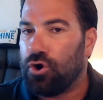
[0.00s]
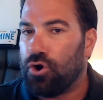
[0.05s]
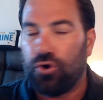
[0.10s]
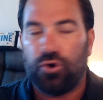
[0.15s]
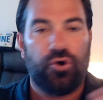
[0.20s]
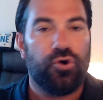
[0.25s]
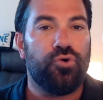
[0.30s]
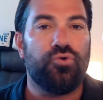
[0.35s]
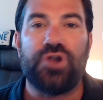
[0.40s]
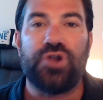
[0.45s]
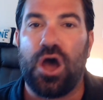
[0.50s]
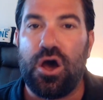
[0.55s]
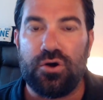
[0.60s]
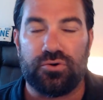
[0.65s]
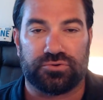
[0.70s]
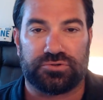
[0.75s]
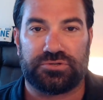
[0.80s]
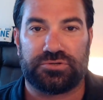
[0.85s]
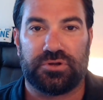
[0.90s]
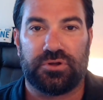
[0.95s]
Who
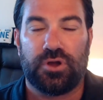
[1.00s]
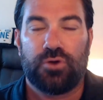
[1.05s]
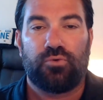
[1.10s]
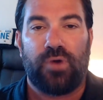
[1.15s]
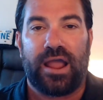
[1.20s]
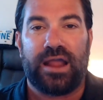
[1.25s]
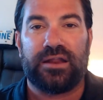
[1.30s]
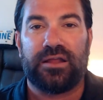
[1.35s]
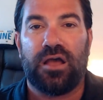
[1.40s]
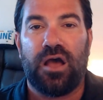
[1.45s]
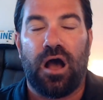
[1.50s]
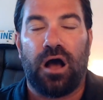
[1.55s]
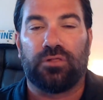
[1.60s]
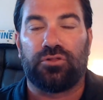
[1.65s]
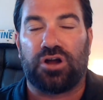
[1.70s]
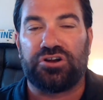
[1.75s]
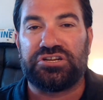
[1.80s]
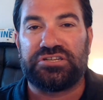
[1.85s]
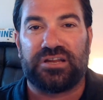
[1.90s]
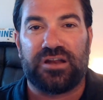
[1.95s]
knows, right?
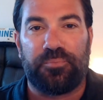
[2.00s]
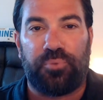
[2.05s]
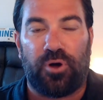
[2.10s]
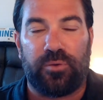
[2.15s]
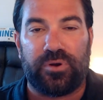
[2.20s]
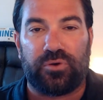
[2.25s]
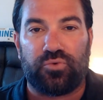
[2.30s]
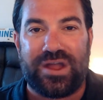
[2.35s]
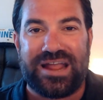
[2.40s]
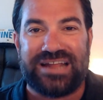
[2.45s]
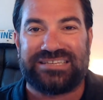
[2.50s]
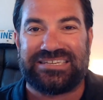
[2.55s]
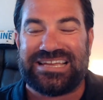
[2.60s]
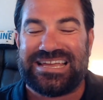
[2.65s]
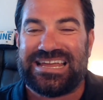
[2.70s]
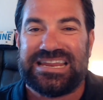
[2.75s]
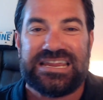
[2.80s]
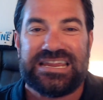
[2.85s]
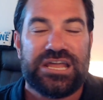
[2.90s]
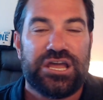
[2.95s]
Largest unemployment rates
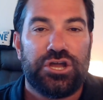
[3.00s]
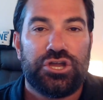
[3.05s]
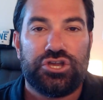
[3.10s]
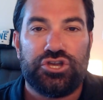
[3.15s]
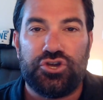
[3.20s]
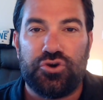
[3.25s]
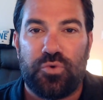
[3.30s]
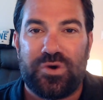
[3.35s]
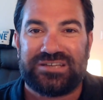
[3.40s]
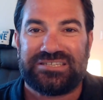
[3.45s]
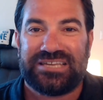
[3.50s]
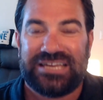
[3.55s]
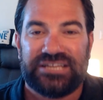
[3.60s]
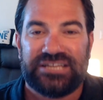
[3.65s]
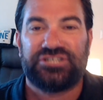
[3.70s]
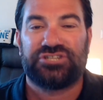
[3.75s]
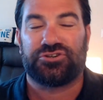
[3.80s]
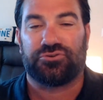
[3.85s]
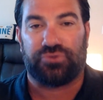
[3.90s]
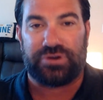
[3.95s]
in U.S.
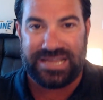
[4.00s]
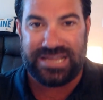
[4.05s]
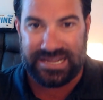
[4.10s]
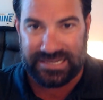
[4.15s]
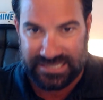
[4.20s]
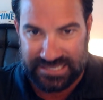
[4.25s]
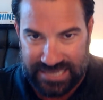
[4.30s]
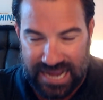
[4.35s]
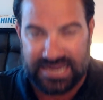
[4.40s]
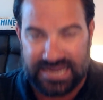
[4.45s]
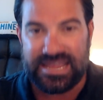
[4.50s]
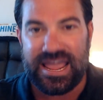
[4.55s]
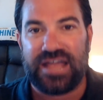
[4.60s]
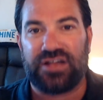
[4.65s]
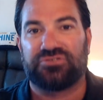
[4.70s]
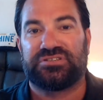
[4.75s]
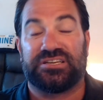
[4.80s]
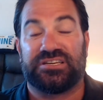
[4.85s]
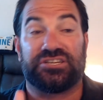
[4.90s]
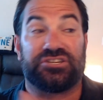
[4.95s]
history, in San
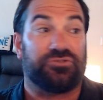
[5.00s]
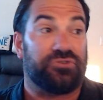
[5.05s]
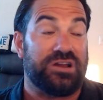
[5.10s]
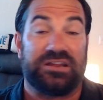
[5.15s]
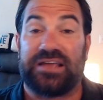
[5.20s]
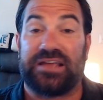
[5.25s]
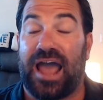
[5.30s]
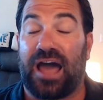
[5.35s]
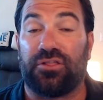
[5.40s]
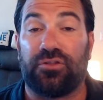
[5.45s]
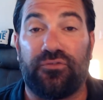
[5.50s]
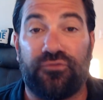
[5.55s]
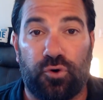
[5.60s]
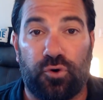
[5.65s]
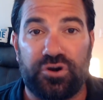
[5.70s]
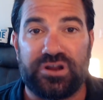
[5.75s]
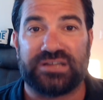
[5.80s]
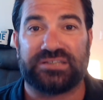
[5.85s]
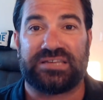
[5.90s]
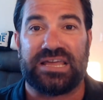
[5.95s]
Diego's history, in
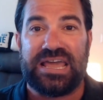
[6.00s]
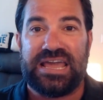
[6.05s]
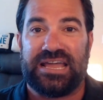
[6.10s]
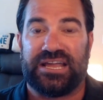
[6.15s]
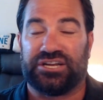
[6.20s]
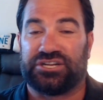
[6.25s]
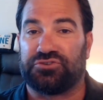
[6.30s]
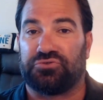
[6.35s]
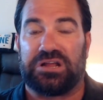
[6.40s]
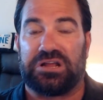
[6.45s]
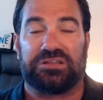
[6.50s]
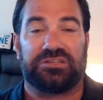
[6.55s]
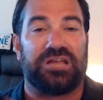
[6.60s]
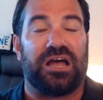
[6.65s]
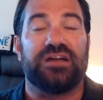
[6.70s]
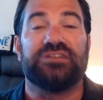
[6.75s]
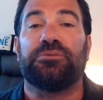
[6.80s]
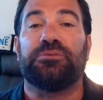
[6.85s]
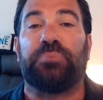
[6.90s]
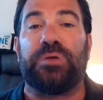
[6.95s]
California's history.
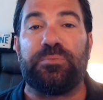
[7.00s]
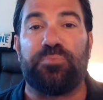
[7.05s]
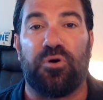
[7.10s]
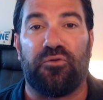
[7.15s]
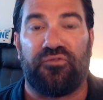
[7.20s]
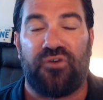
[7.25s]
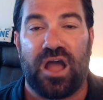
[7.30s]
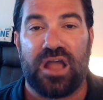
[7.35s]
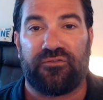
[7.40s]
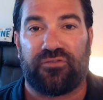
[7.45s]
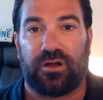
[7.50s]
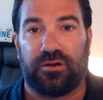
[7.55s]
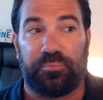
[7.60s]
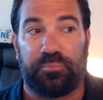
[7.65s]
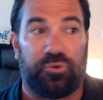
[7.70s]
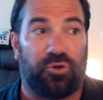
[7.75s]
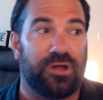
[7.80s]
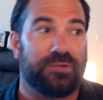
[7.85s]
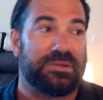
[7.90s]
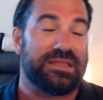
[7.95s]
Tons of people fighting for
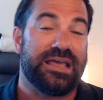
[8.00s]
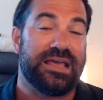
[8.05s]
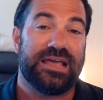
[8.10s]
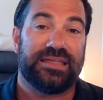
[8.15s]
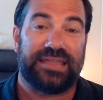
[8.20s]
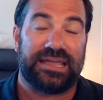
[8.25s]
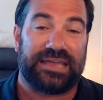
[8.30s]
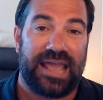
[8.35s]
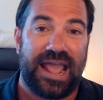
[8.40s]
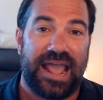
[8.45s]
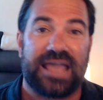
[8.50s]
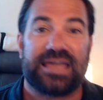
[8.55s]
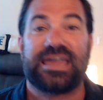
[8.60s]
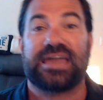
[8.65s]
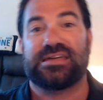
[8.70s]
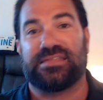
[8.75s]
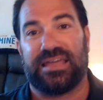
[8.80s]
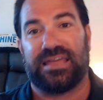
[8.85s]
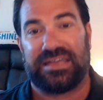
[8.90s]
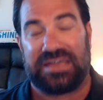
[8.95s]
unemployment. They can't get
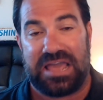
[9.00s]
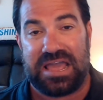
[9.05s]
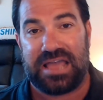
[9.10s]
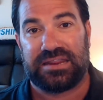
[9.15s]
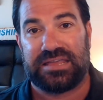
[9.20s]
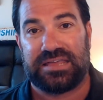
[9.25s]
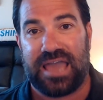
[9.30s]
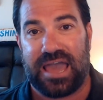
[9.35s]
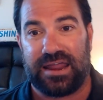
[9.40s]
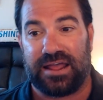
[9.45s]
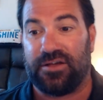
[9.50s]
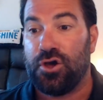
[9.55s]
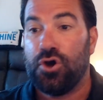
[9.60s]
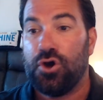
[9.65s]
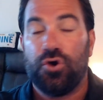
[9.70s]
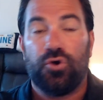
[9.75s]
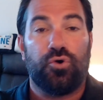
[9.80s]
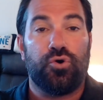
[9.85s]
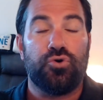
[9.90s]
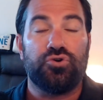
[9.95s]
it. They can get it.
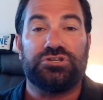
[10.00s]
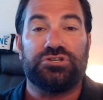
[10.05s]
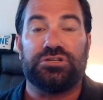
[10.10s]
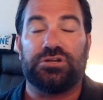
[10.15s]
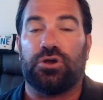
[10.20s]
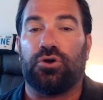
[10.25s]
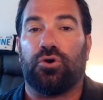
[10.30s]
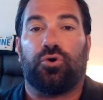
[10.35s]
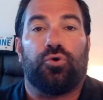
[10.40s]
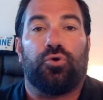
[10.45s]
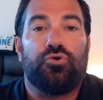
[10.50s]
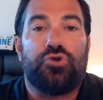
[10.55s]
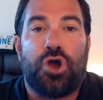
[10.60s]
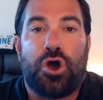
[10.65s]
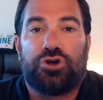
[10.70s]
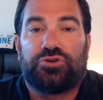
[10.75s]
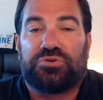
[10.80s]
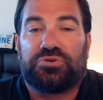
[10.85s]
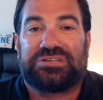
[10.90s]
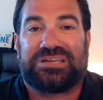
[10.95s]
Who
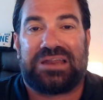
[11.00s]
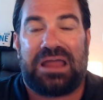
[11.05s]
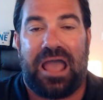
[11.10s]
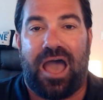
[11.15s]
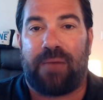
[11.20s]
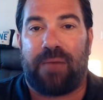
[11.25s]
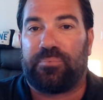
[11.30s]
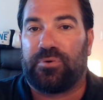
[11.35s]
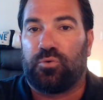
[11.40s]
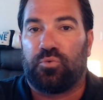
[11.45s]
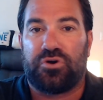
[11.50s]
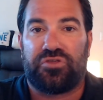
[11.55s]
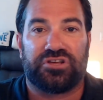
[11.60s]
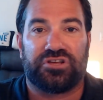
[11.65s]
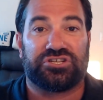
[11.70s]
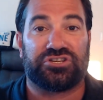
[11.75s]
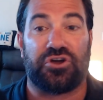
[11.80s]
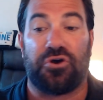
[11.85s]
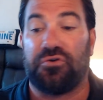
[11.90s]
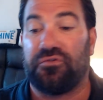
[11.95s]
knows what's going to happen with
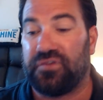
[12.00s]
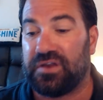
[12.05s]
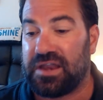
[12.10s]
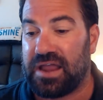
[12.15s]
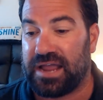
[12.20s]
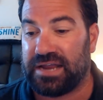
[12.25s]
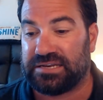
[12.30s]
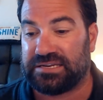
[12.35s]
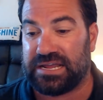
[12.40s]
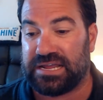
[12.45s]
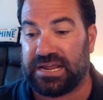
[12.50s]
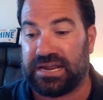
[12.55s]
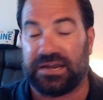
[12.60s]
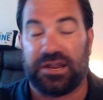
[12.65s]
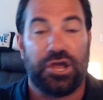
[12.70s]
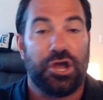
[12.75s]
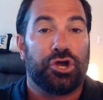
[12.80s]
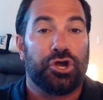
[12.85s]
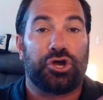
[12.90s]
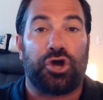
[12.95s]
this COVID-19,
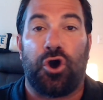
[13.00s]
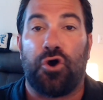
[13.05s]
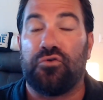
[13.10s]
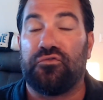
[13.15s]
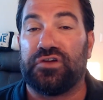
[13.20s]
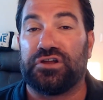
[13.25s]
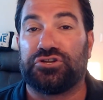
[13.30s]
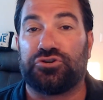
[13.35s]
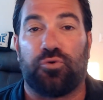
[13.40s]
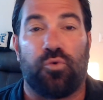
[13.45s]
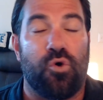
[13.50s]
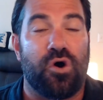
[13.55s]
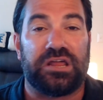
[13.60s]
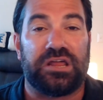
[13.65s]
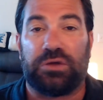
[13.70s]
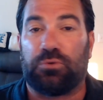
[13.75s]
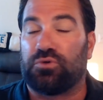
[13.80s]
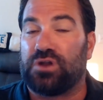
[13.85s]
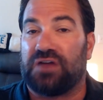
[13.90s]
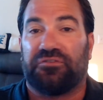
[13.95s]

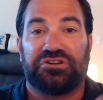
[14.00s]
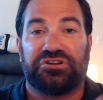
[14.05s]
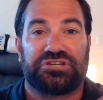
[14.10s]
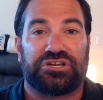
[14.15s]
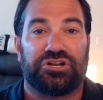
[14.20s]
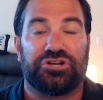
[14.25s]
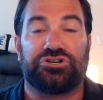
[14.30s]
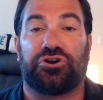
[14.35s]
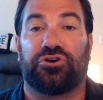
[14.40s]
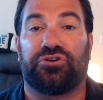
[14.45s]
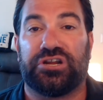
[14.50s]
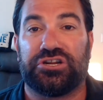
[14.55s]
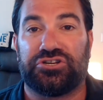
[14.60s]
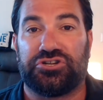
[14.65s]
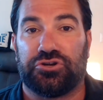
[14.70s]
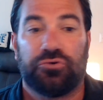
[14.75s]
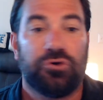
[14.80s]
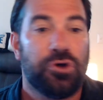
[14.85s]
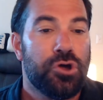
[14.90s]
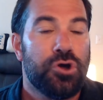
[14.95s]
COVID-20, whatever it's going to turn
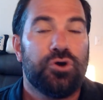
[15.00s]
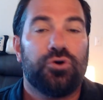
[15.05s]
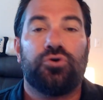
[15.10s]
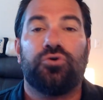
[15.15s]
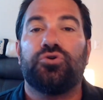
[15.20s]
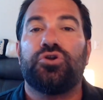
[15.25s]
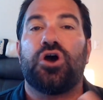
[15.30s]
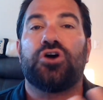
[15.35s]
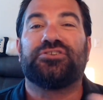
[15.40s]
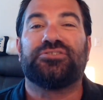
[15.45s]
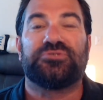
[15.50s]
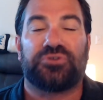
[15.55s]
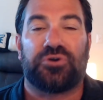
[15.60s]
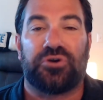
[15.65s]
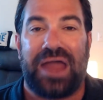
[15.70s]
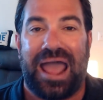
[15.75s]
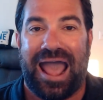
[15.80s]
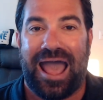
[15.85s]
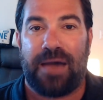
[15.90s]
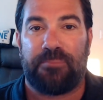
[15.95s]
into? Who knows what's
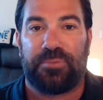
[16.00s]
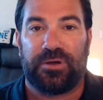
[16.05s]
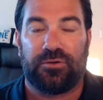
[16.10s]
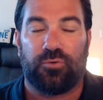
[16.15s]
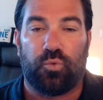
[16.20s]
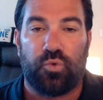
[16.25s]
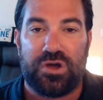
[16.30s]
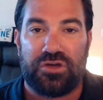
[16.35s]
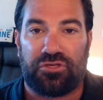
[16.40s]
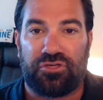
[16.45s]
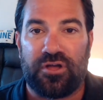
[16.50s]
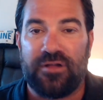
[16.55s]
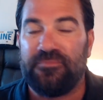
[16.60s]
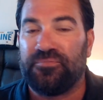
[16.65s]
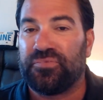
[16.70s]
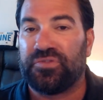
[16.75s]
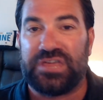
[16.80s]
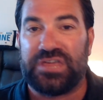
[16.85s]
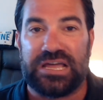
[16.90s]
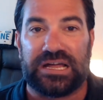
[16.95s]
going to happen with
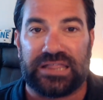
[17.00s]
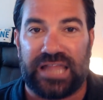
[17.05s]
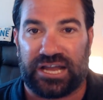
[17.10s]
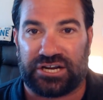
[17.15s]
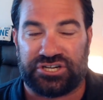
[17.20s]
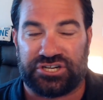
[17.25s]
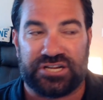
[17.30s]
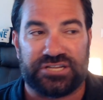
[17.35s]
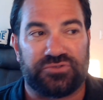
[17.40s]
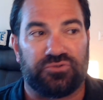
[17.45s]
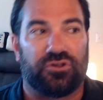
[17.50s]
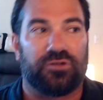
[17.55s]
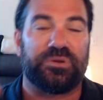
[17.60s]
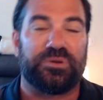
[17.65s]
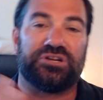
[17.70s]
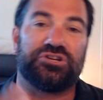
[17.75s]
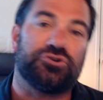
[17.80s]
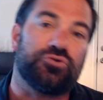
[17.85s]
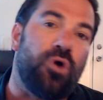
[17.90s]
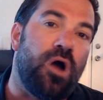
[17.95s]
the elections? Will it be
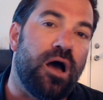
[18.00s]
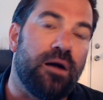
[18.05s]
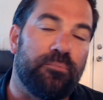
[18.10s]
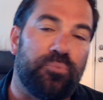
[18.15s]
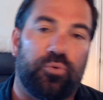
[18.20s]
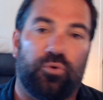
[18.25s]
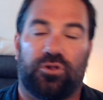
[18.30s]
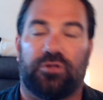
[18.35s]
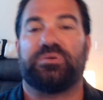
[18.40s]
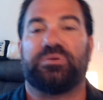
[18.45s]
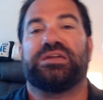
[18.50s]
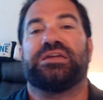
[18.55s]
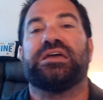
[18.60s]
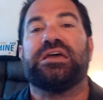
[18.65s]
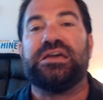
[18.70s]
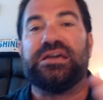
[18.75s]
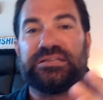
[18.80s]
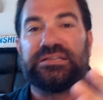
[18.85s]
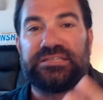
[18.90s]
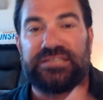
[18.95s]
Trump? Will it be
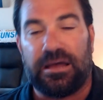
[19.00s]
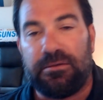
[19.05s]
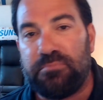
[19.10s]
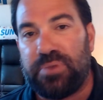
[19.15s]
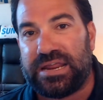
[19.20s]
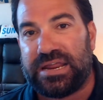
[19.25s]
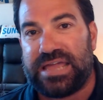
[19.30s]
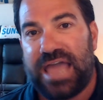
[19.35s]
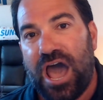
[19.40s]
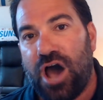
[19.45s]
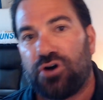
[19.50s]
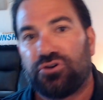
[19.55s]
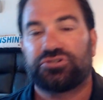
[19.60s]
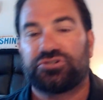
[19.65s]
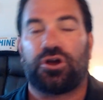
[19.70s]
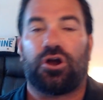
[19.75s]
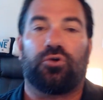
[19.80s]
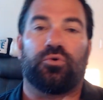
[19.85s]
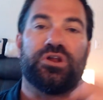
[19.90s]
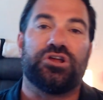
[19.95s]
somebody else?
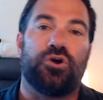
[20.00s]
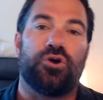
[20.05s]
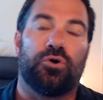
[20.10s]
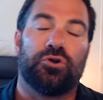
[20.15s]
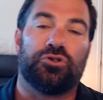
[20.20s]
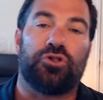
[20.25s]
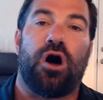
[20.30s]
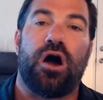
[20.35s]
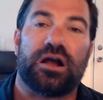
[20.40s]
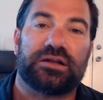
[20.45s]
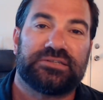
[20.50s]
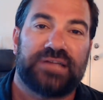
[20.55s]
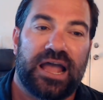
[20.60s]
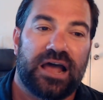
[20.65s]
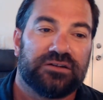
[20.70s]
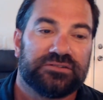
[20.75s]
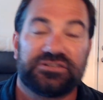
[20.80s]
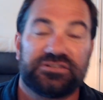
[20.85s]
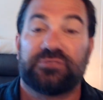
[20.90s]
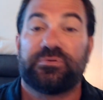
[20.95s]
Are we going to go in
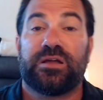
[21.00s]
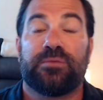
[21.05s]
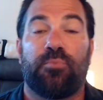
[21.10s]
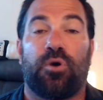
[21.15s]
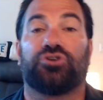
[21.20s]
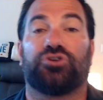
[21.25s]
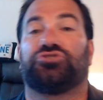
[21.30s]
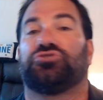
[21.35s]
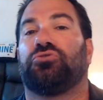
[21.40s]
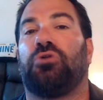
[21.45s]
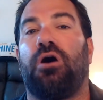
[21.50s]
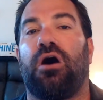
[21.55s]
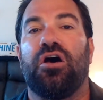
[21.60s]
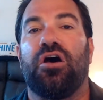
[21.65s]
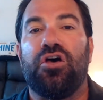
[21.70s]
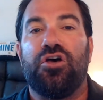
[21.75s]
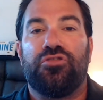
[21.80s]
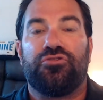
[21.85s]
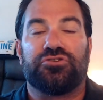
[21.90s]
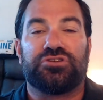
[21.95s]
lockdowns? Is it going to be a martial law?
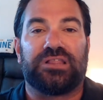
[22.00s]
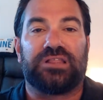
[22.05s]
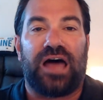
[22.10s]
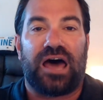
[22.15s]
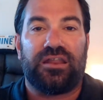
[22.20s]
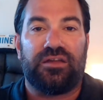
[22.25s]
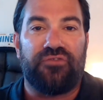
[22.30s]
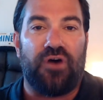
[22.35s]
There's a lot of